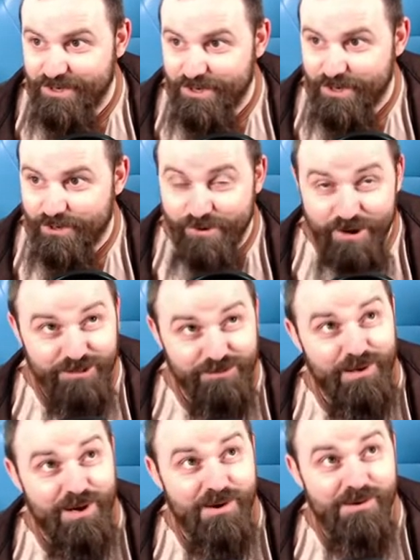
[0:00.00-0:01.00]

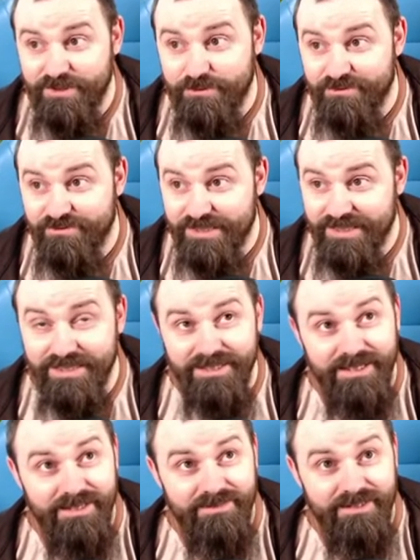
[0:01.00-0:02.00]
crossbow, which we've seen
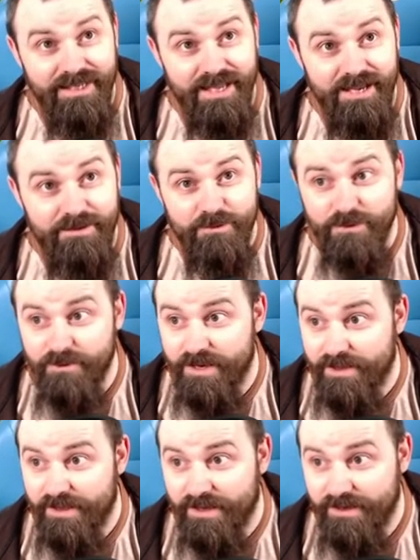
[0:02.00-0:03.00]
in the game, or
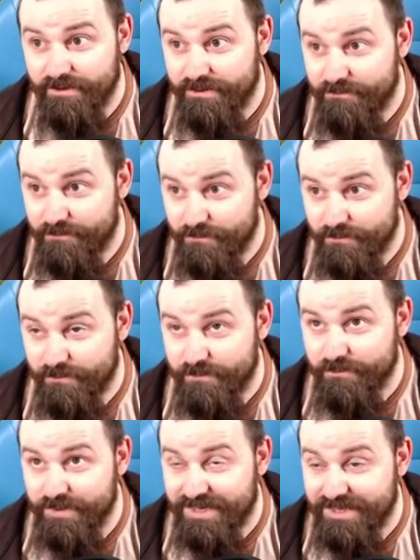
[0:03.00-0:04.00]
like
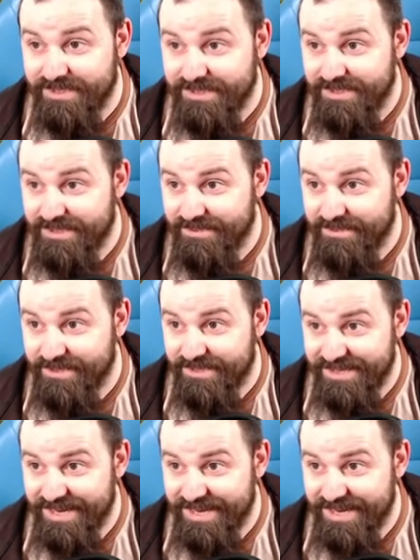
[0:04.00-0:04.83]
we can see it